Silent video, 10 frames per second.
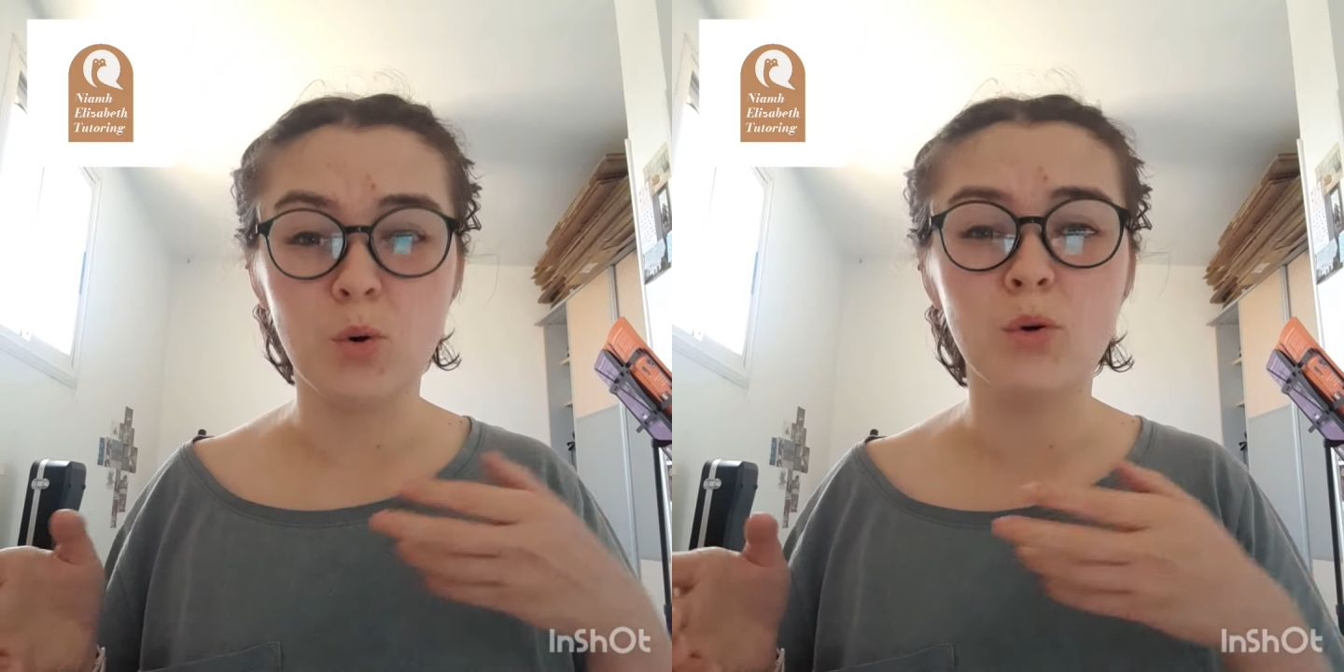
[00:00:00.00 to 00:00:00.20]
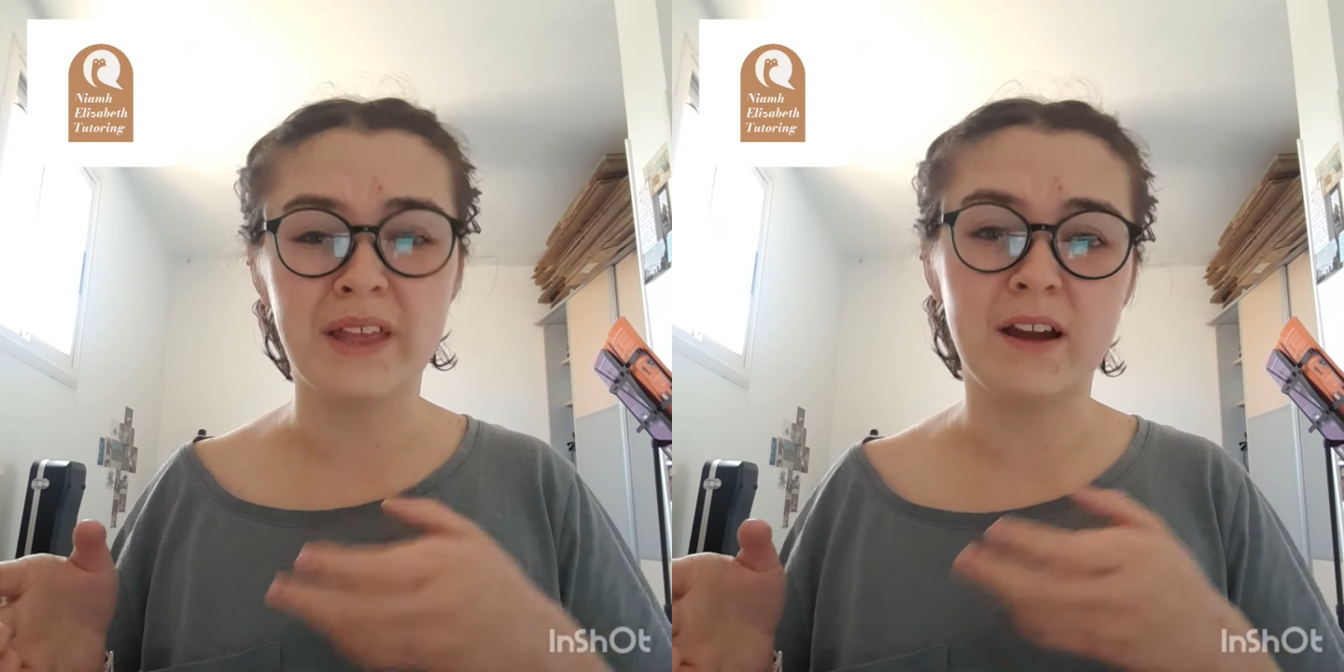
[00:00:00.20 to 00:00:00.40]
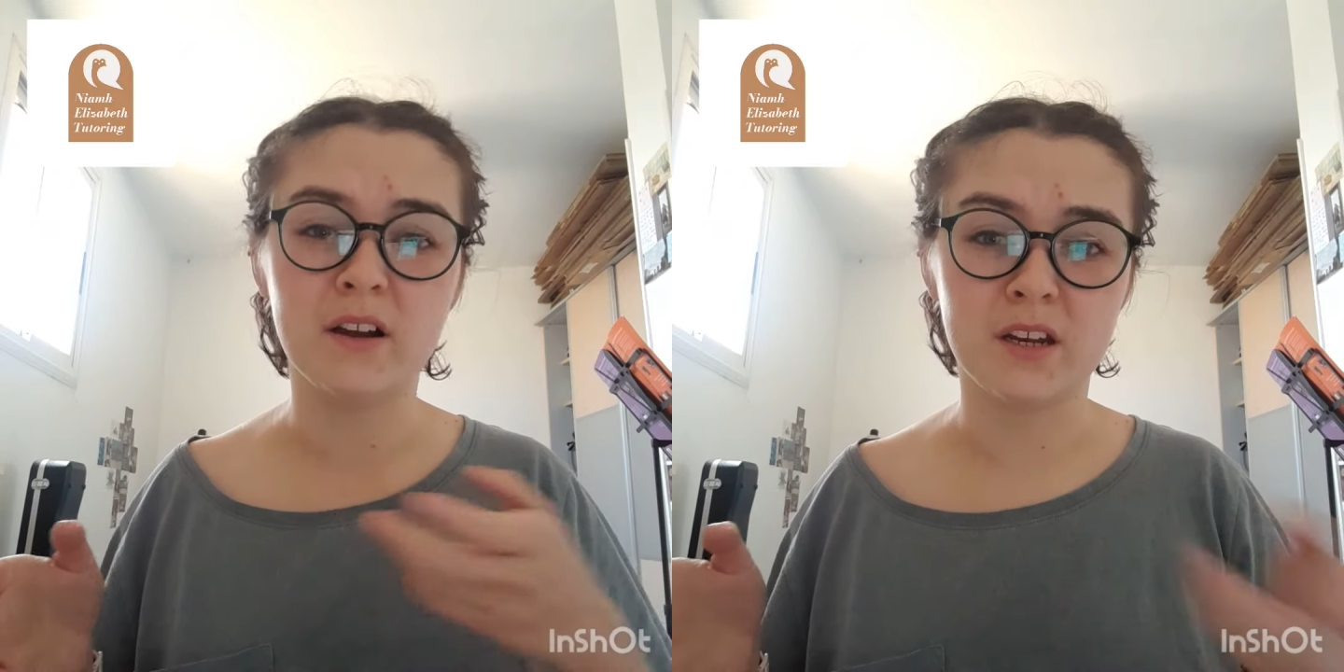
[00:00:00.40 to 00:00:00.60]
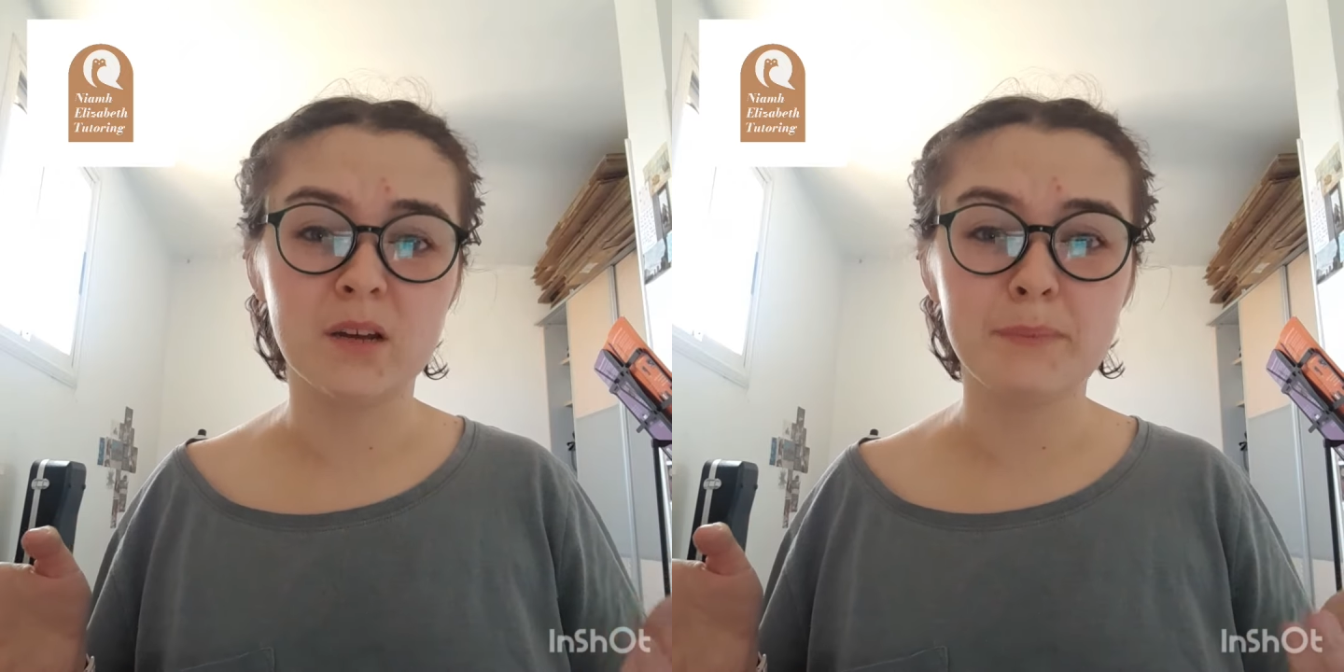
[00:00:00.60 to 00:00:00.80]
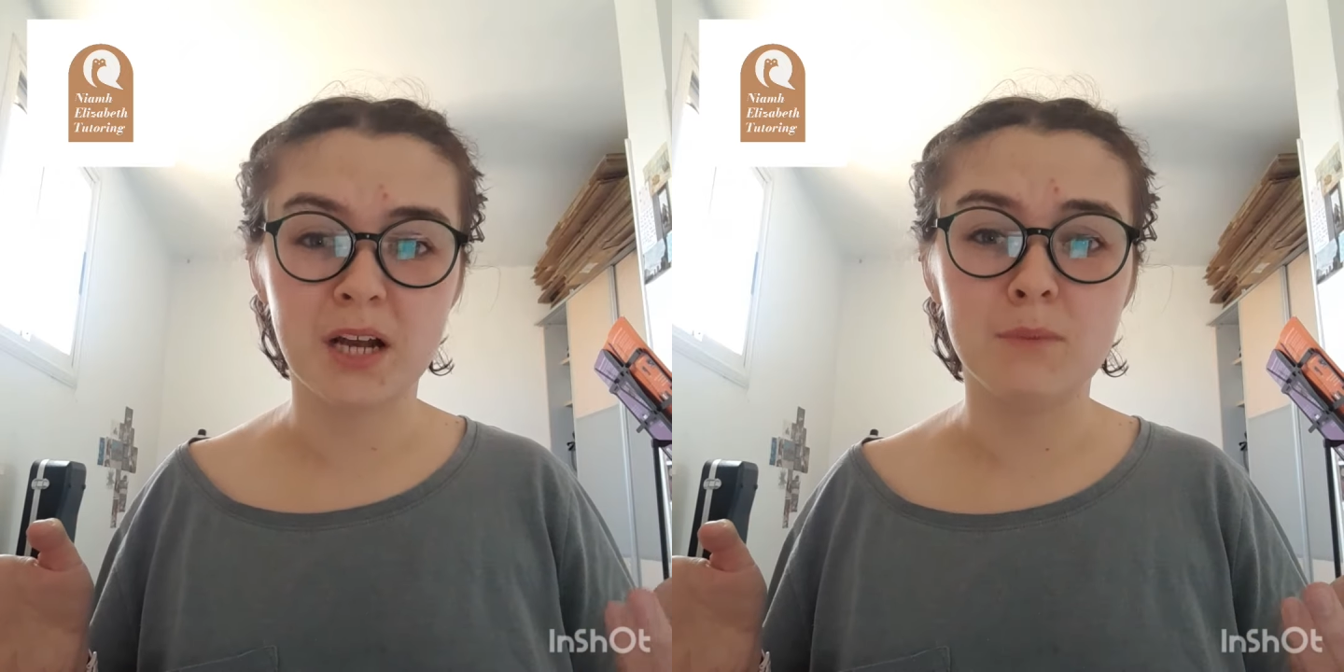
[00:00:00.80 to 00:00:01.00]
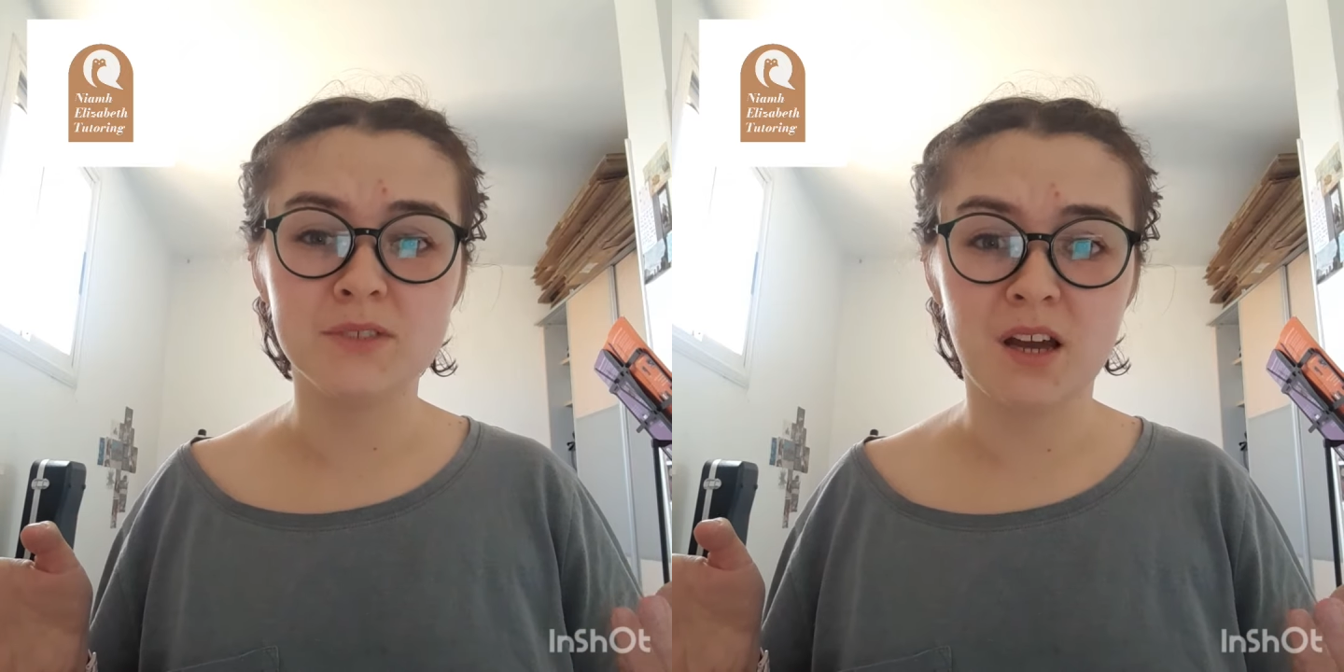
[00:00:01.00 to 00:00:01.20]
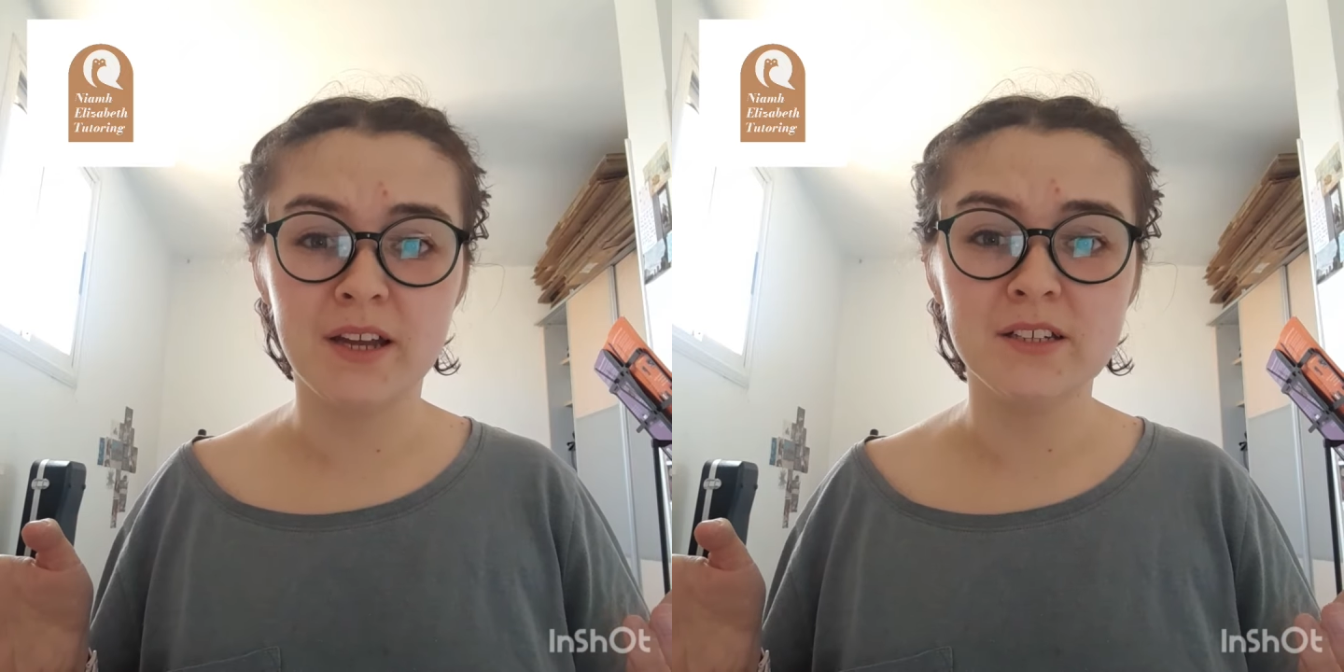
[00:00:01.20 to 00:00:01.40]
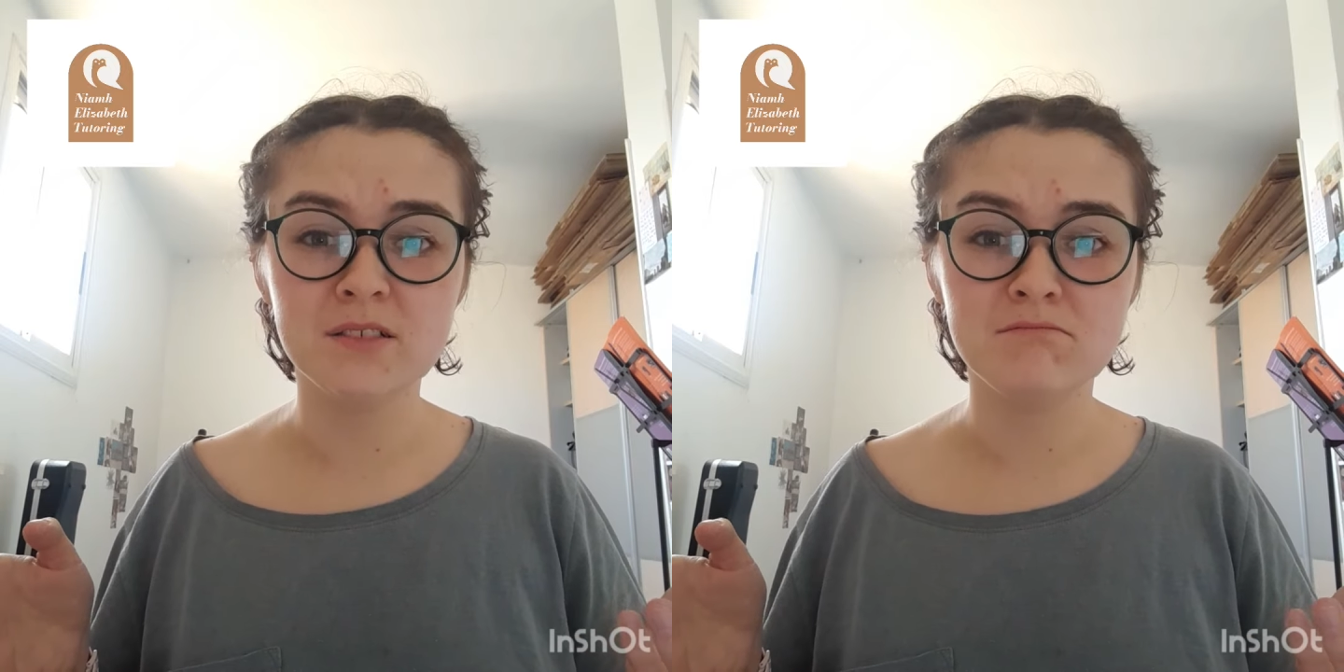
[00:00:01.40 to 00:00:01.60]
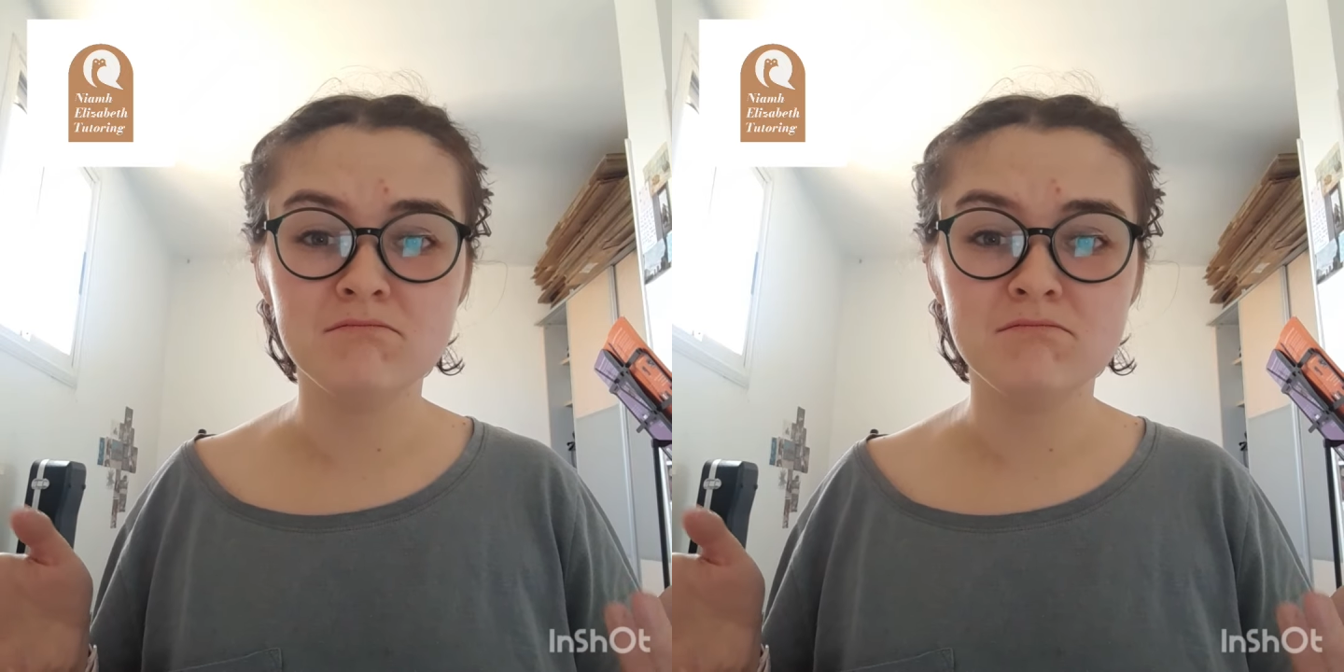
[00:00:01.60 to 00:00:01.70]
or they are going to become tired,